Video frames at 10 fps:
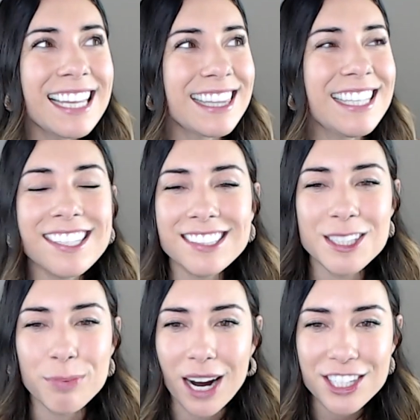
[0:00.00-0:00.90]
the
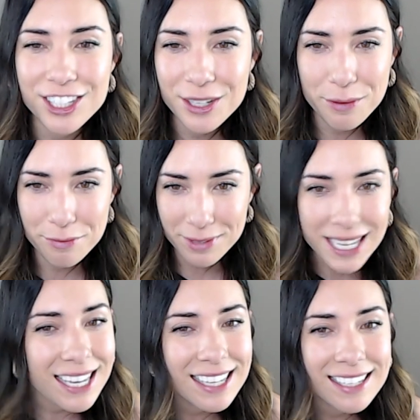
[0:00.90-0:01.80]
expression of
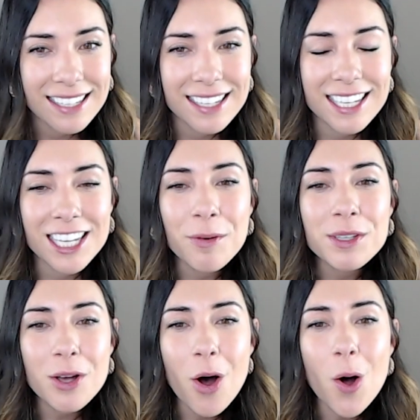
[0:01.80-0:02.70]
me. It
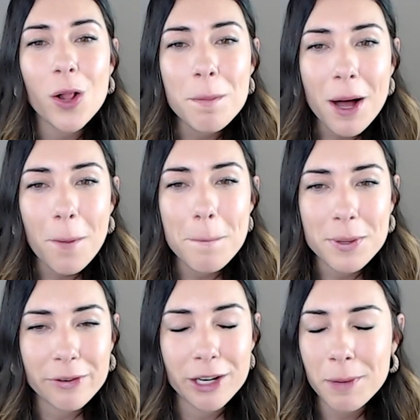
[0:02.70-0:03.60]
was all about
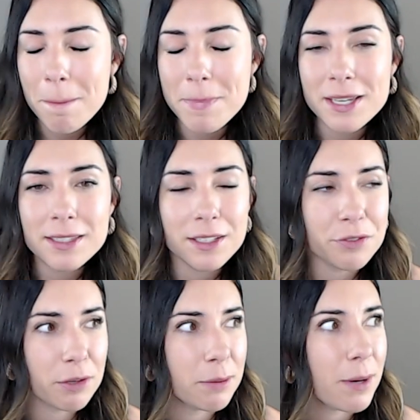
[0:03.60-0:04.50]
building my business
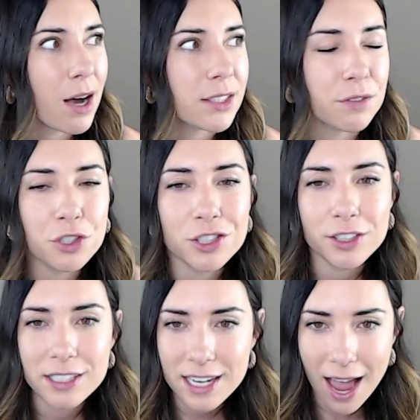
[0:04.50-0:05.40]
from a box of
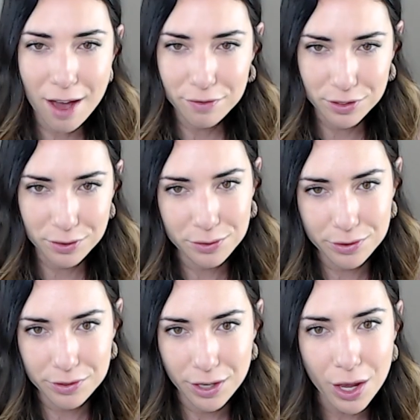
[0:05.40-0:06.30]
shoulds and have
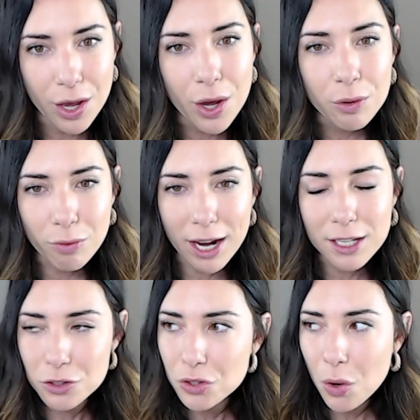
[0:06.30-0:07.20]
tos,
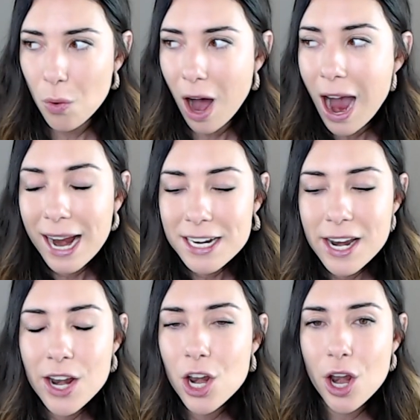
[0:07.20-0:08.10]
right? So I
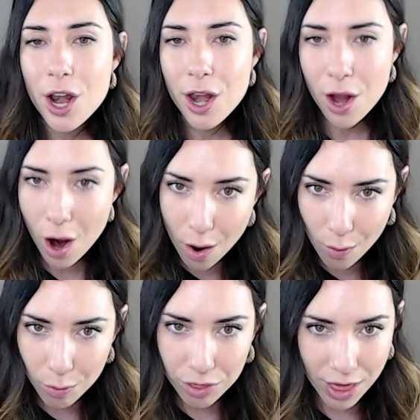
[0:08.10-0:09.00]
didn't
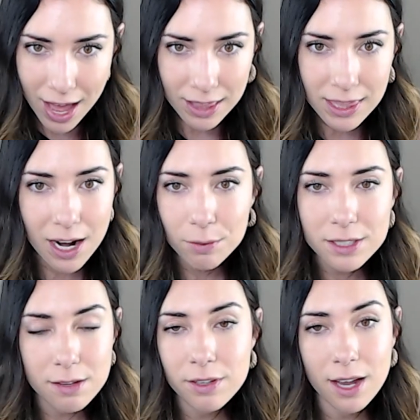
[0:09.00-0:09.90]
know then that I
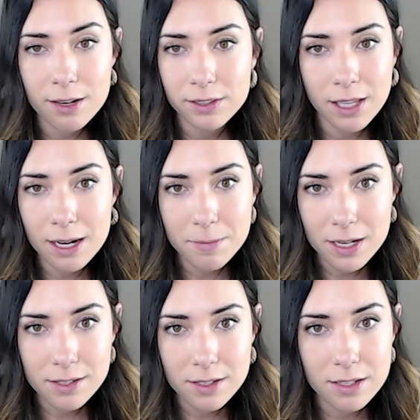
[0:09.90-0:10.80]
was living out of
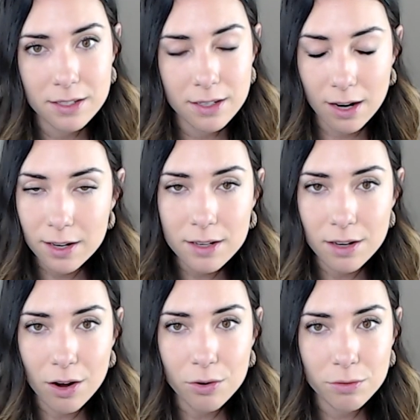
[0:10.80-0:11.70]
alignment. I didn't
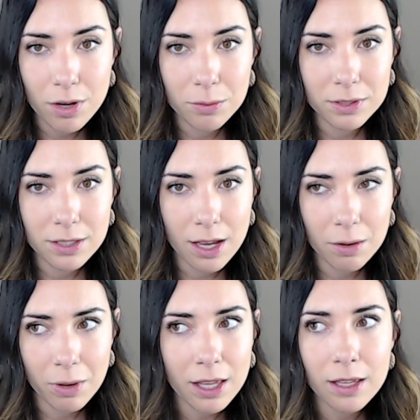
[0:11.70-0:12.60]
know. I was
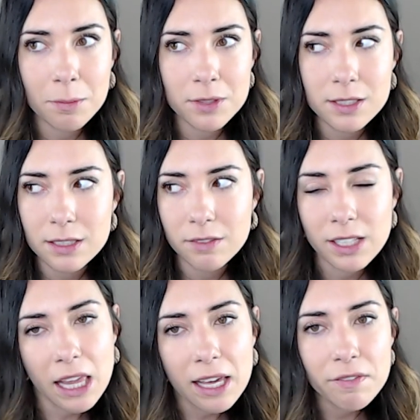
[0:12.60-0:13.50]
like, what? I'm just
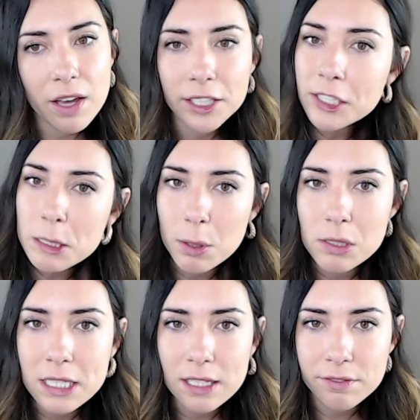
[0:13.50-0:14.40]
living life, how you're
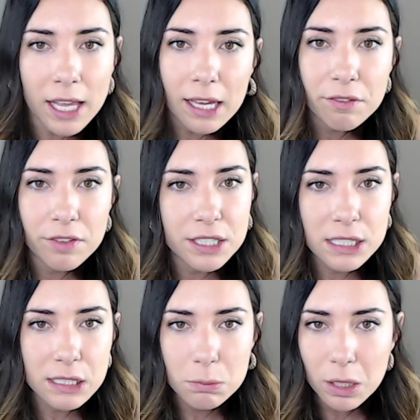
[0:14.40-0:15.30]
supposed to live life. This
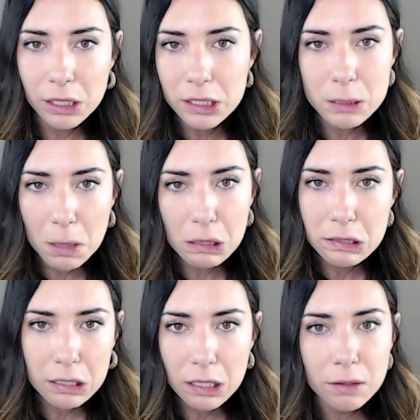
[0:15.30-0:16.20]
is what you're supposed
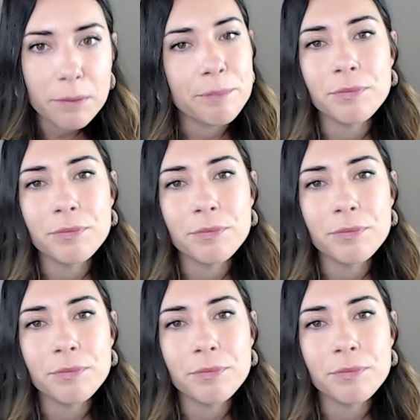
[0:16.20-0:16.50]
to do.